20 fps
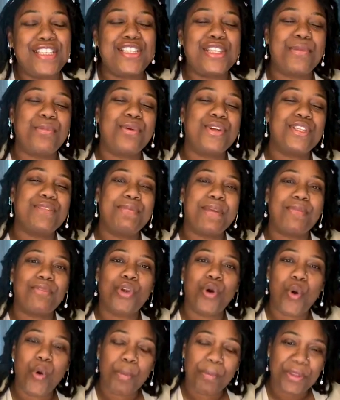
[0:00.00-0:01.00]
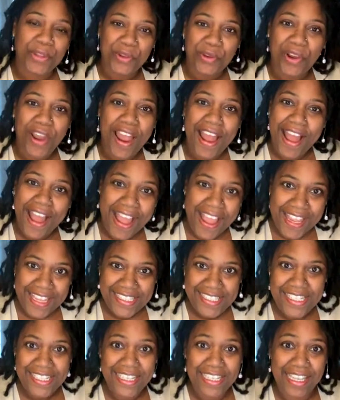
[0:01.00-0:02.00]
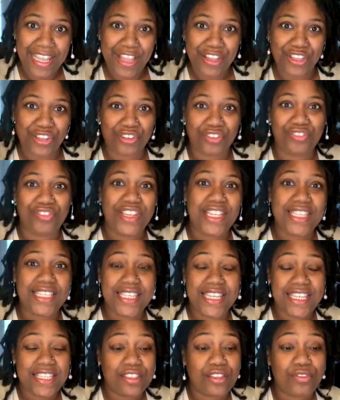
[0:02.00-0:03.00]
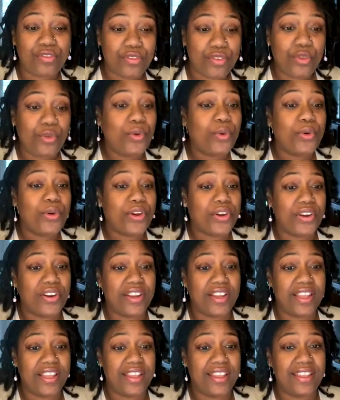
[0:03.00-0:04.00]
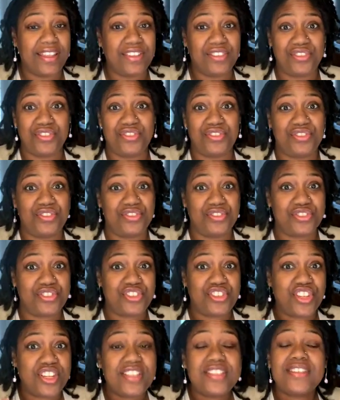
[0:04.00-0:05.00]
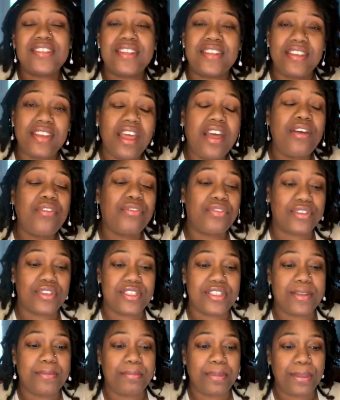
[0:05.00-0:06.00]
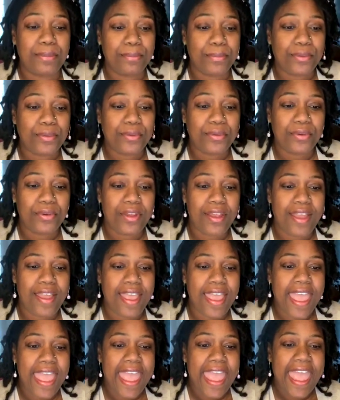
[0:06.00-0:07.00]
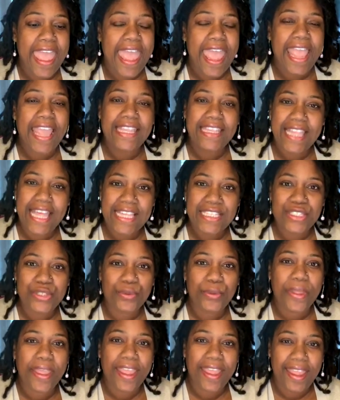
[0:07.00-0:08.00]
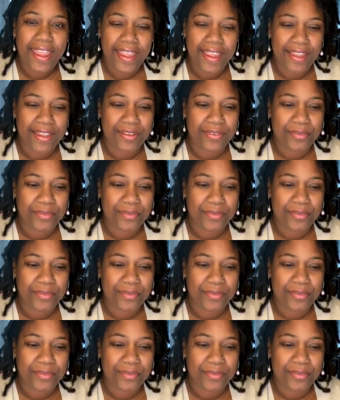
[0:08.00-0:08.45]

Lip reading: to the point to be able to open your eyes and allow your feet to hit the floor is just enough for some people. And that's okay.